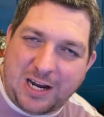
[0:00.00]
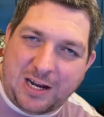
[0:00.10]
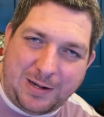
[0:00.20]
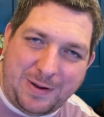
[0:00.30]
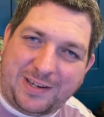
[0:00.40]

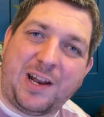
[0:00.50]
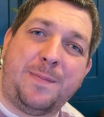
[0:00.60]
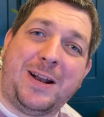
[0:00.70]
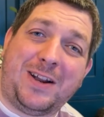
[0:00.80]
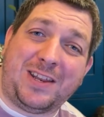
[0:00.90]
Uh, it's going
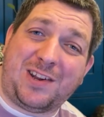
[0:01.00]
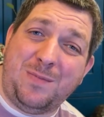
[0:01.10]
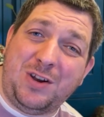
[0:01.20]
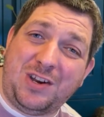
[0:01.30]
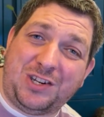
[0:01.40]
to be like the
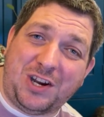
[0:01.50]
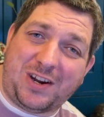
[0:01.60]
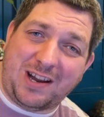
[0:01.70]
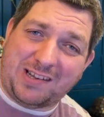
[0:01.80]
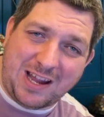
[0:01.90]
community
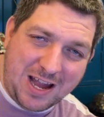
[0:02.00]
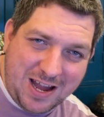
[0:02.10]
showcase.